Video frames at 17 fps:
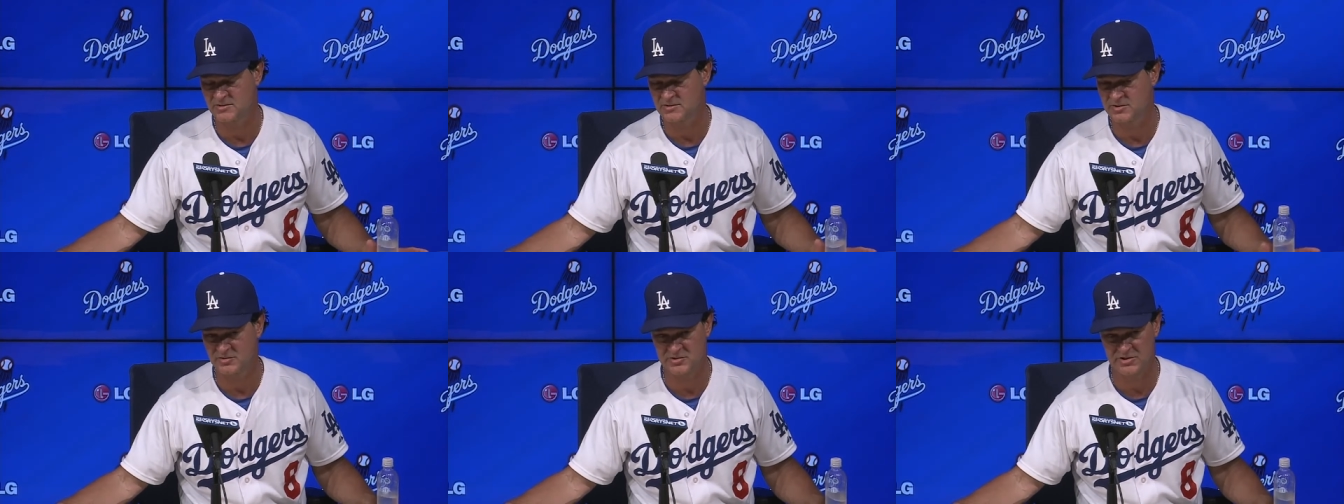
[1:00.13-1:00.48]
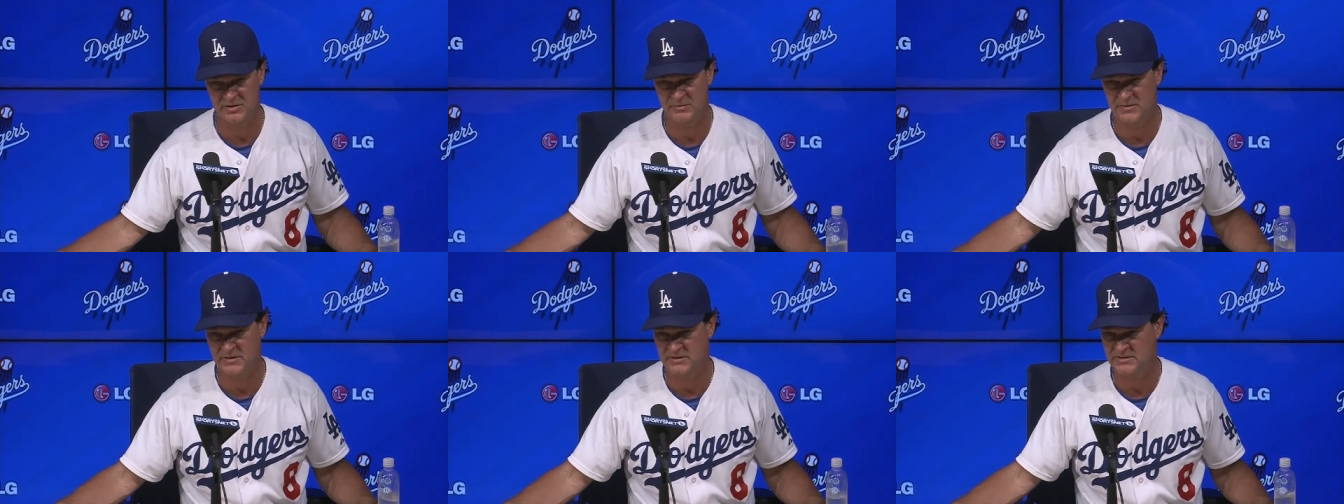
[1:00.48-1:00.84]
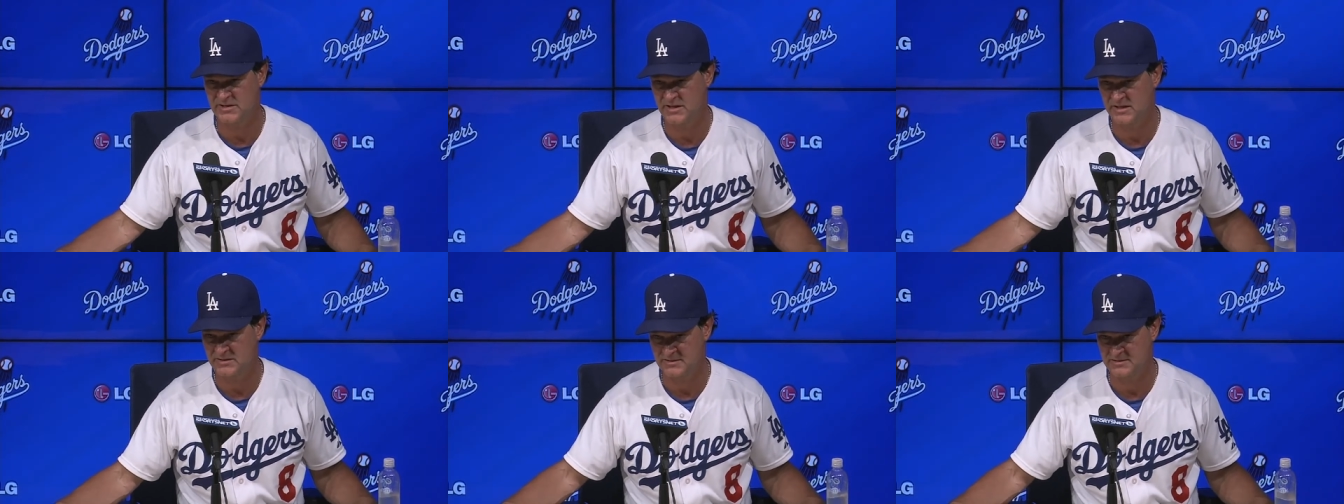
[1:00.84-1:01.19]
so JP
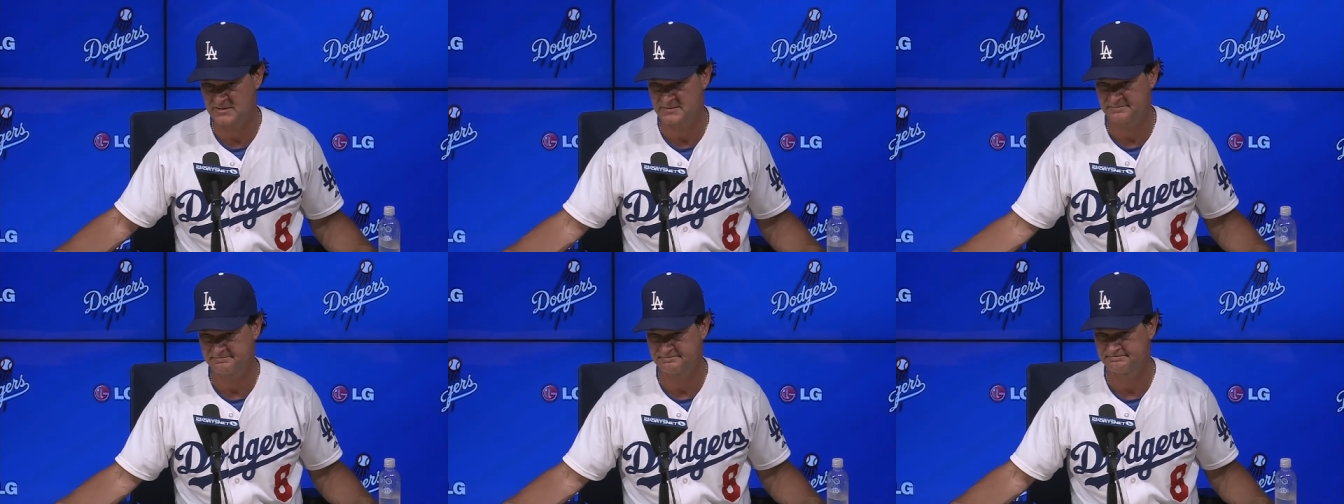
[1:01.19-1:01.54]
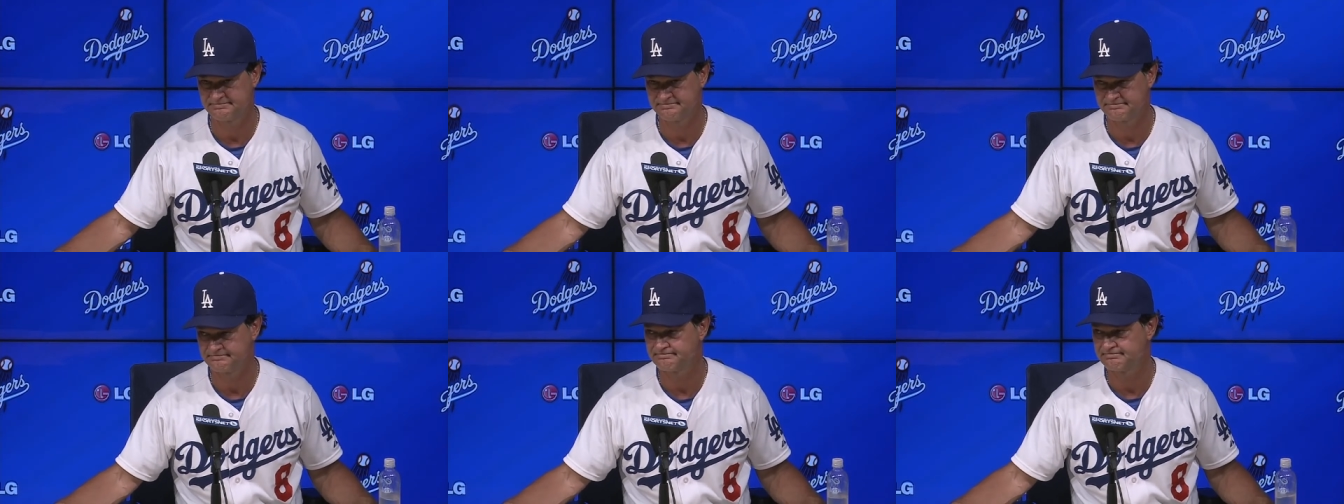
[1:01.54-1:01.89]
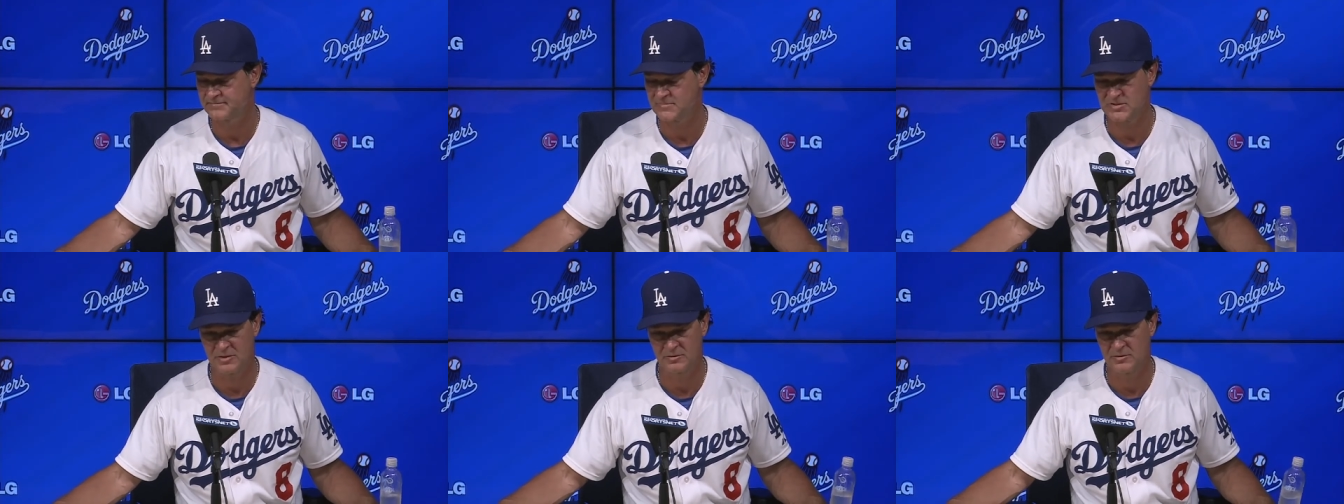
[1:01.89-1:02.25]
stays.
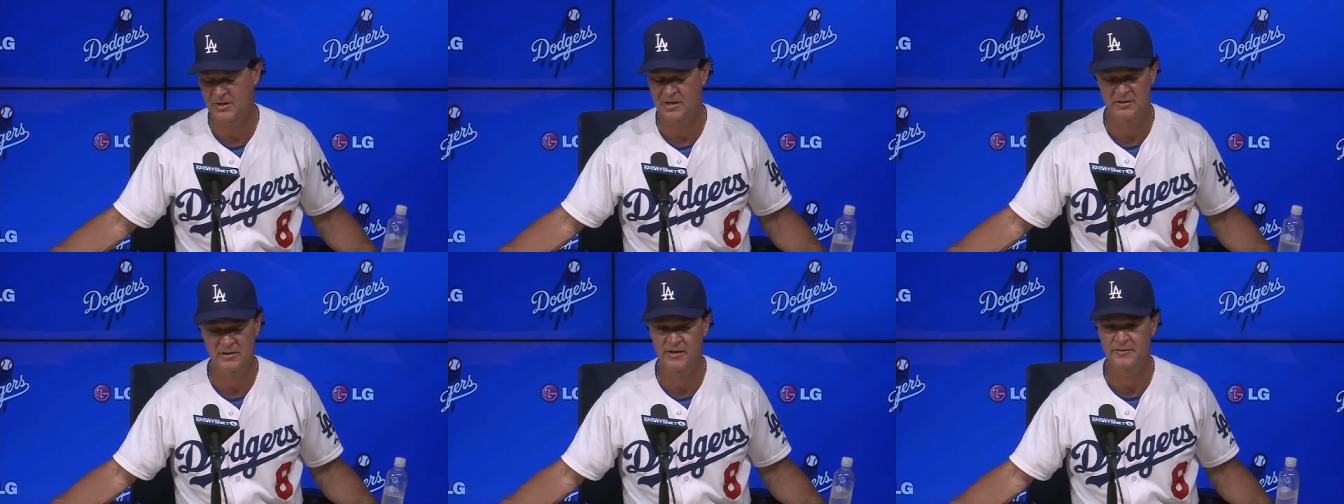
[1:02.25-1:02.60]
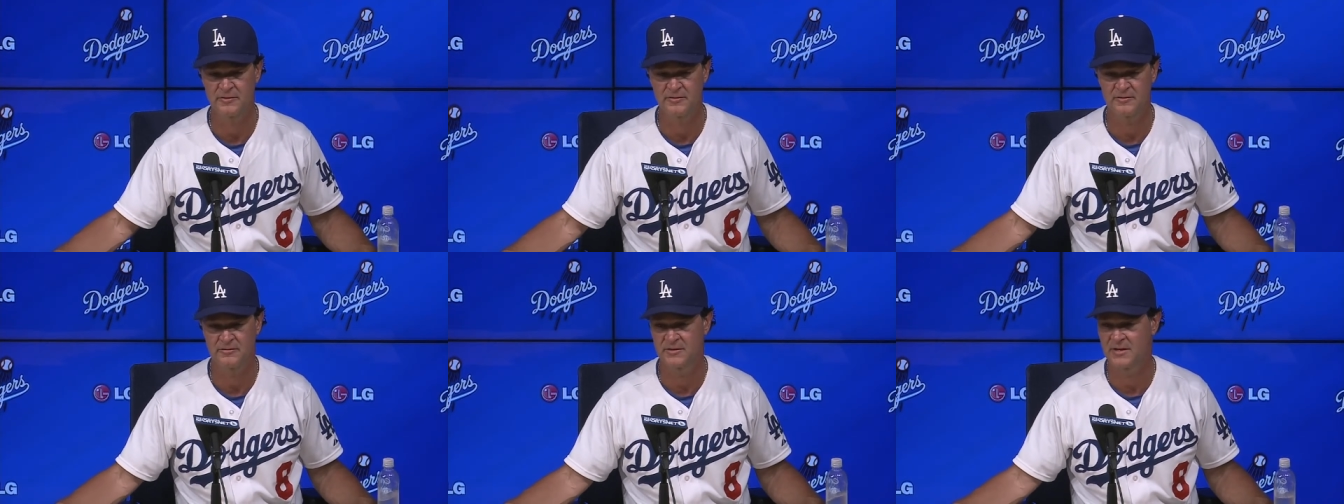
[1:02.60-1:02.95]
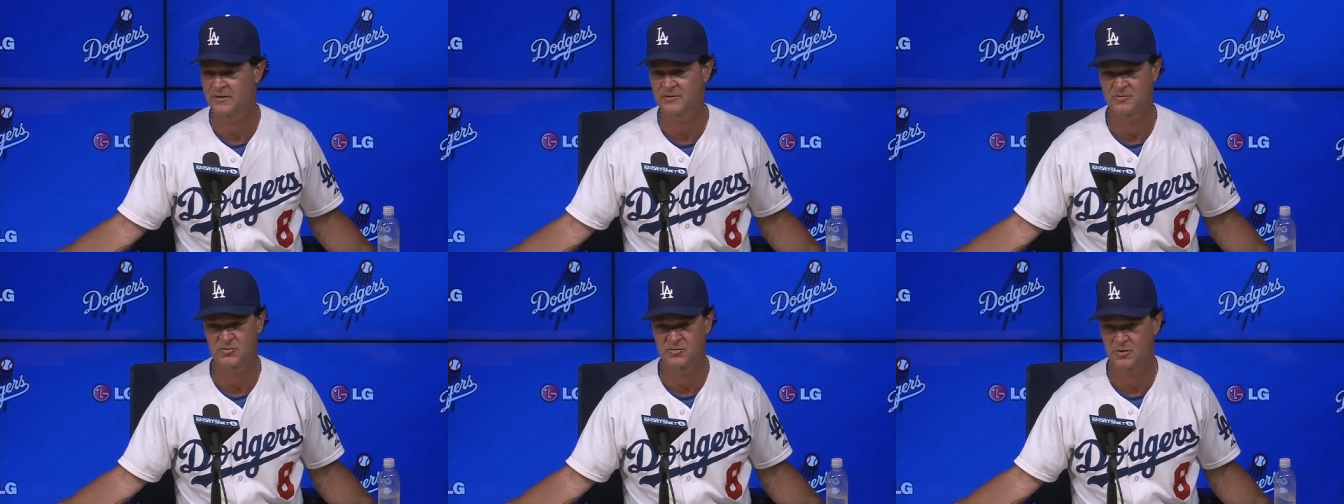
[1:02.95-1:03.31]
So
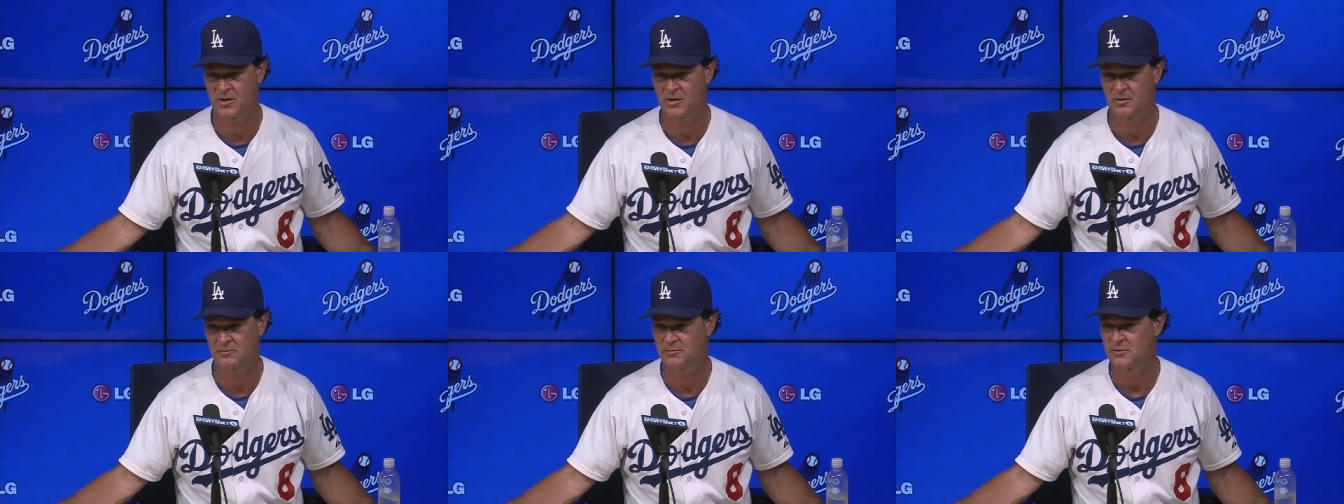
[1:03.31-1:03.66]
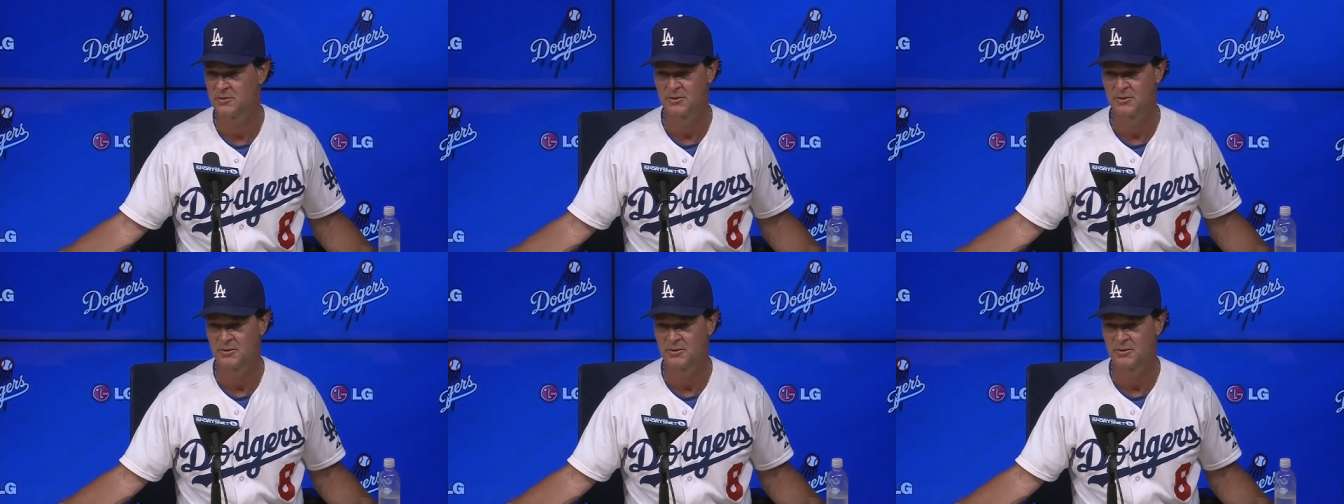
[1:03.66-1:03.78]
nothing's wrong.